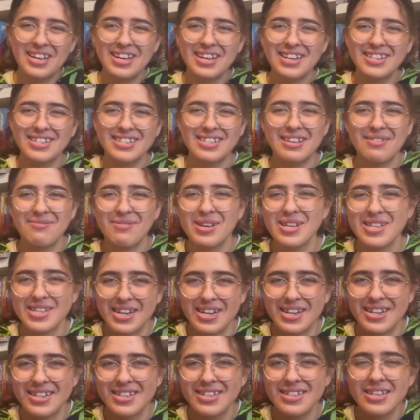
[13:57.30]
Does that make
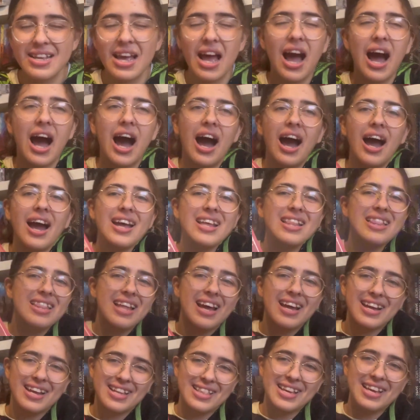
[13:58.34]
sense? I
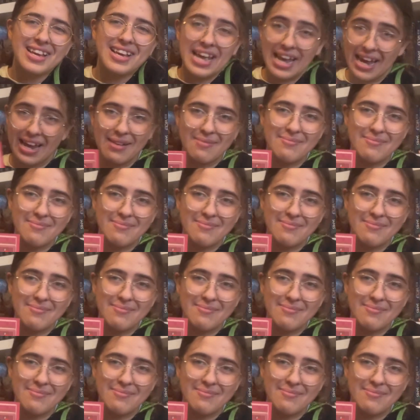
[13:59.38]
like the game